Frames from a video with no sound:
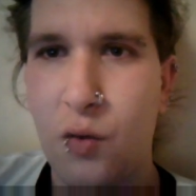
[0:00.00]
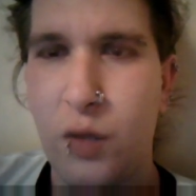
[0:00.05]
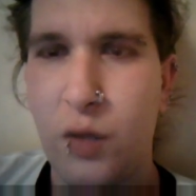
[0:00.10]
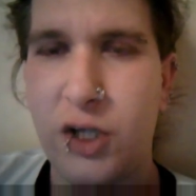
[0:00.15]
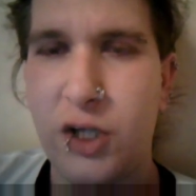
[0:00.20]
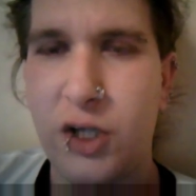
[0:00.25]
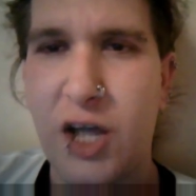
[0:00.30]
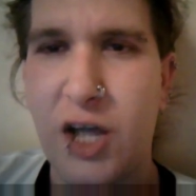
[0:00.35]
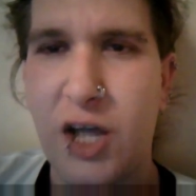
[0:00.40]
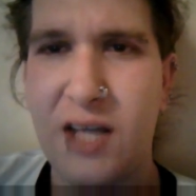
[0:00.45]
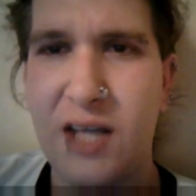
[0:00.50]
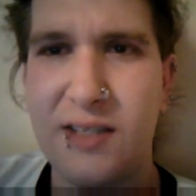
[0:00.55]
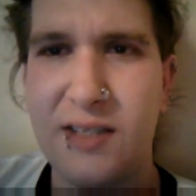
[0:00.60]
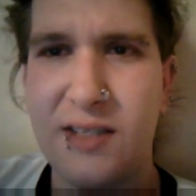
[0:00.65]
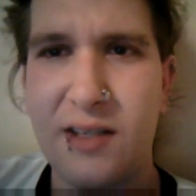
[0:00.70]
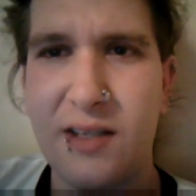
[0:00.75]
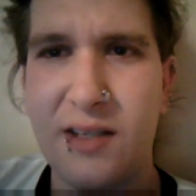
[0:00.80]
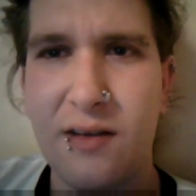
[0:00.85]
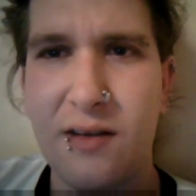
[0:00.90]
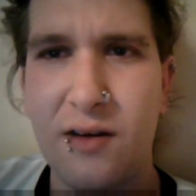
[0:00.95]
which
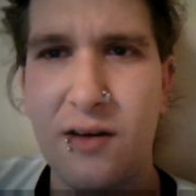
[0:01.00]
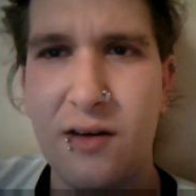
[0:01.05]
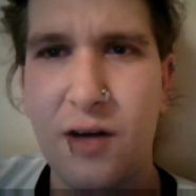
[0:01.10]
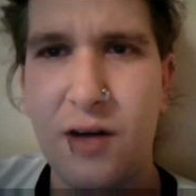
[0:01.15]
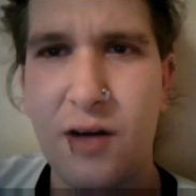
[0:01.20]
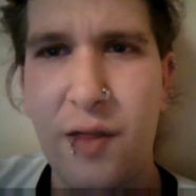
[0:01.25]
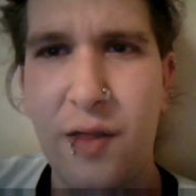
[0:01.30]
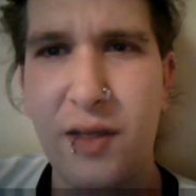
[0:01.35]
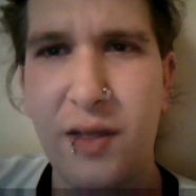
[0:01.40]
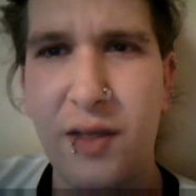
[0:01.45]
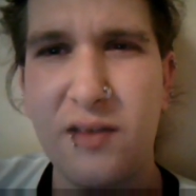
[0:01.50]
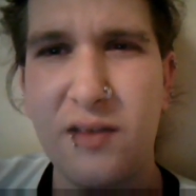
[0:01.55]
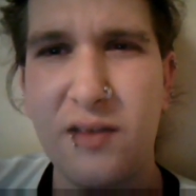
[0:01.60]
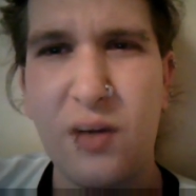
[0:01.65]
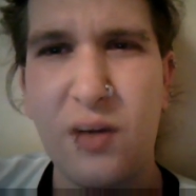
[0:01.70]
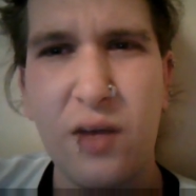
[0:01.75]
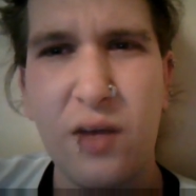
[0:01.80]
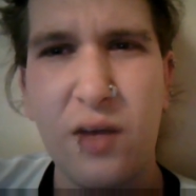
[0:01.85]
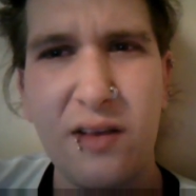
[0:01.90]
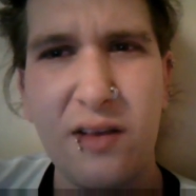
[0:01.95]
has nothing
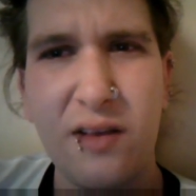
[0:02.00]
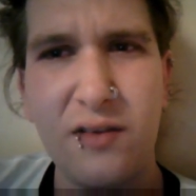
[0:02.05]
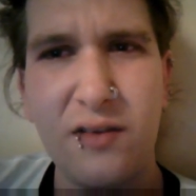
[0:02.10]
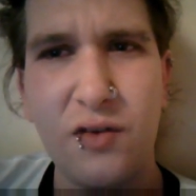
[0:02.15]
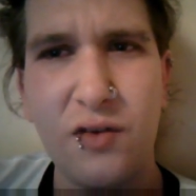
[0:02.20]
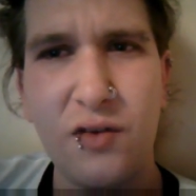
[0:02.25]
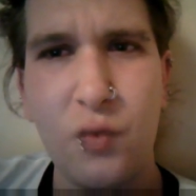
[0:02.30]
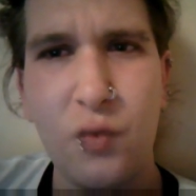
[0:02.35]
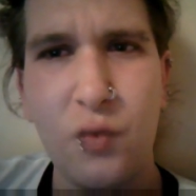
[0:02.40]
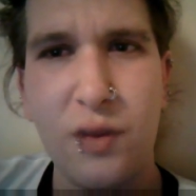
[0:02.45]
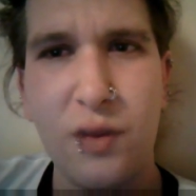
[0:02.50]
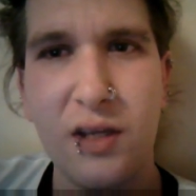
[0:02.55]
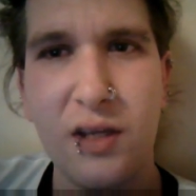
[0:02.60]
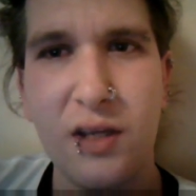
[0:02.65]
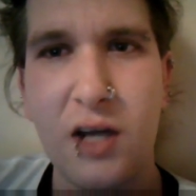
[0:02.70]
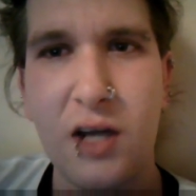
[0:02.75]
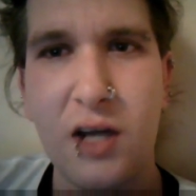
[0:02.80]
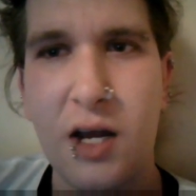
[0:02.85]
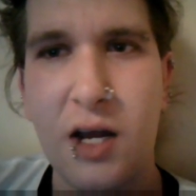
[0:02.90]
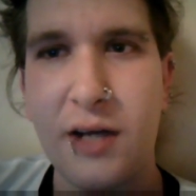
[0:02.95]
directly to do
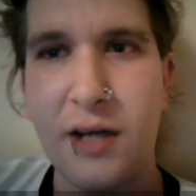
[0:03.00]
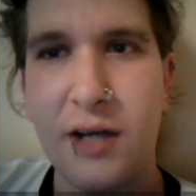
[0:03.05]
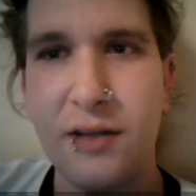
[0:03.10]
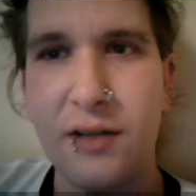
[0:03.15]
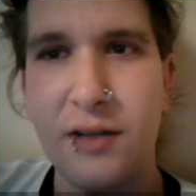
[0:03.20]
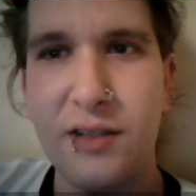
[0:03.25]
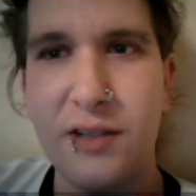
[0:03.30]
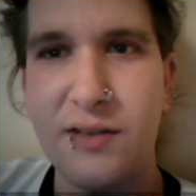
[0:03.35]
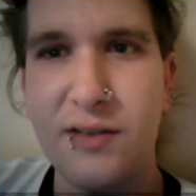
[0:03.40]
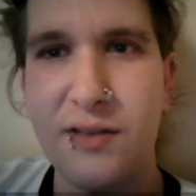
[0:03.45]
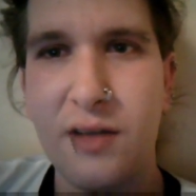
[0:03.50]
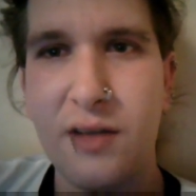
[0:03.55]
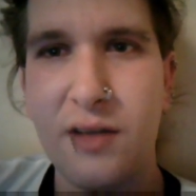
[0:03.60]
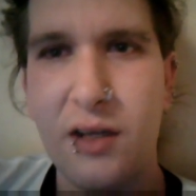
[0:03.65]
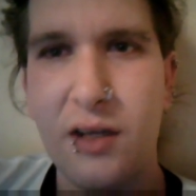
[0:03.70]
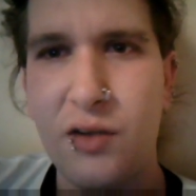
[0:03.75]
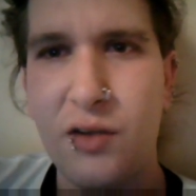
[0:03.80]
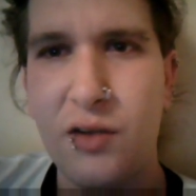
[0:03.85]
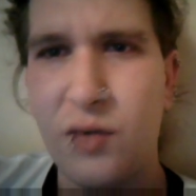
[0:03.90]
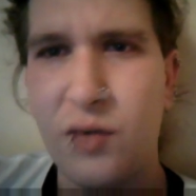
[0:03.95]
with God. At least
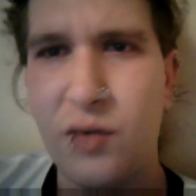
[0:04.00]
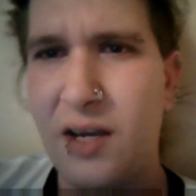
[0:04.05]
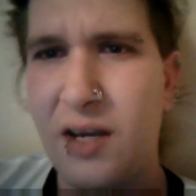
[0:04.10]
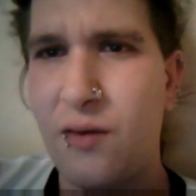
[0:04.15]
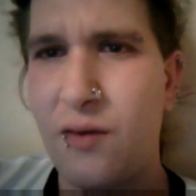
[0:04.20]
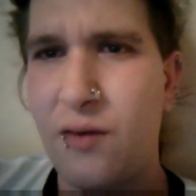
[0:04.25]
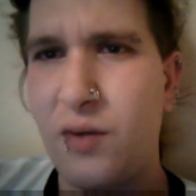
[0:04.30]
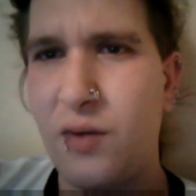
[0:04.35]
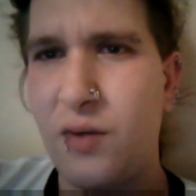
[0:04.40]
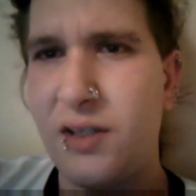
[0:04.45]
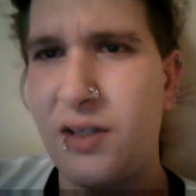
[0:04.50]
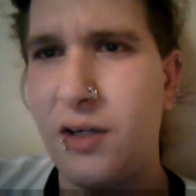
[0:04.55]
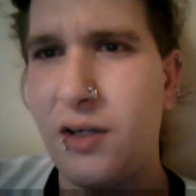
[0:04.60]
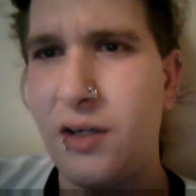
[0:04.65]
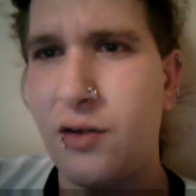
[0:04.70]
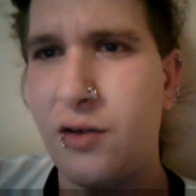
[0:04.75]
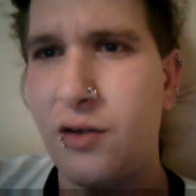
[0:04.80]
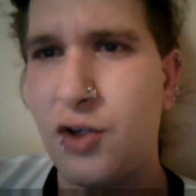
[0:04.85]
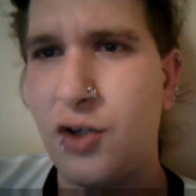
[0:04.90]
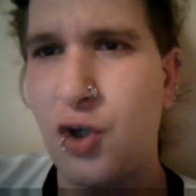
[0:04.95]
you can't
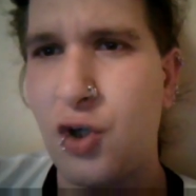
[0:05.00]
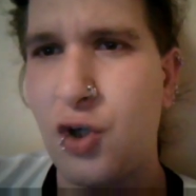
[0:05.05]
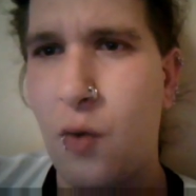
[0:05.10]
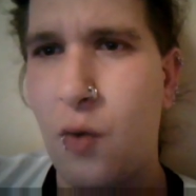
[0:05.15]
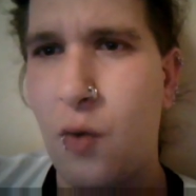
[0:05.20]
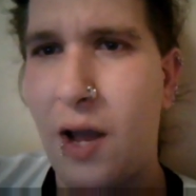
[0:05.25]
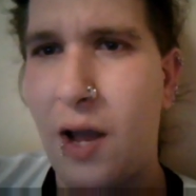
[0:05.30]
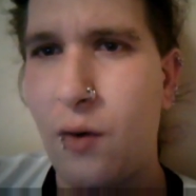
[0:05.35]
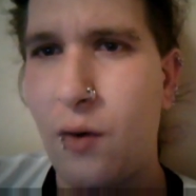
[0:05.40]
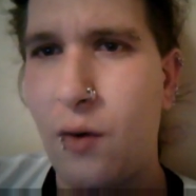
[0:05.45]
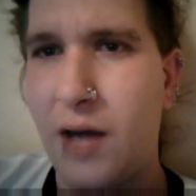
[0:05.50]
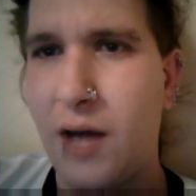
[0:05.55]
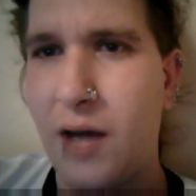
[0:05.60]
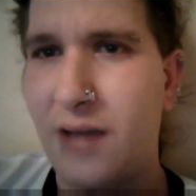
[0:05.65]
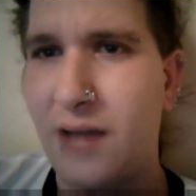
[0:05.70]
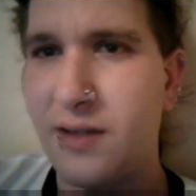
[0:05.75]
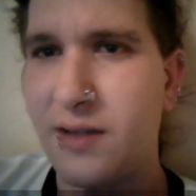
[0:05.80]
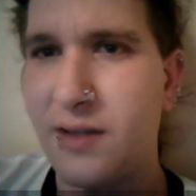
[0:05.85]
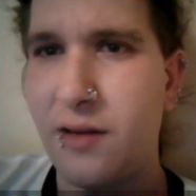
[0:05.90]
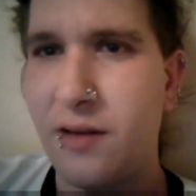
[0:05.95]
really show how it
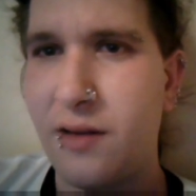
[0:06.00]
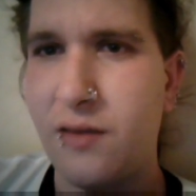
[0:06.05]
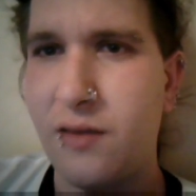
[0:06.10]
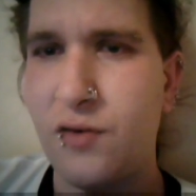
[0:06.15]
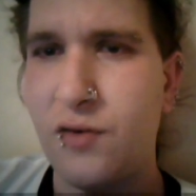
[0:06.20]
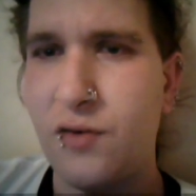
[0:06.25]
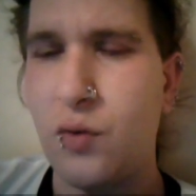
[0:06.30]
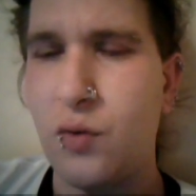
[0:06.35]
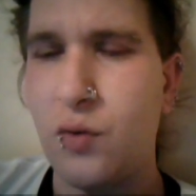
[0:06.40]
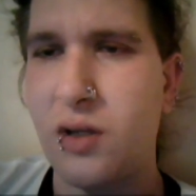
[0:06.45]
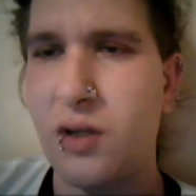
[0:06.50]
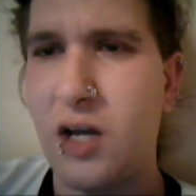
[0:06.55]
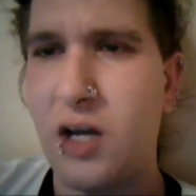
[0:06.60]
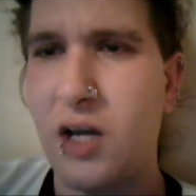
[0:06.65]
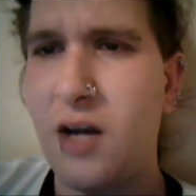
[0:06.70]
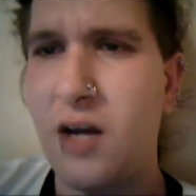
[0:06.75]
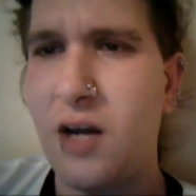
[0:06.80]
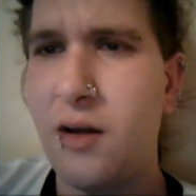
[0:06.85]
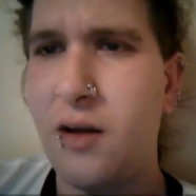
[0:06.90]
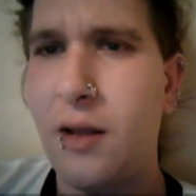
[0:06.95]
has anything to do with
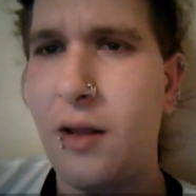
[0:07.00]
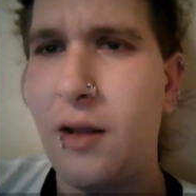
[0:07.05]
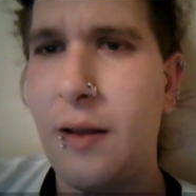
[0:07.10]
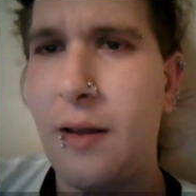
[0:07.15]
God.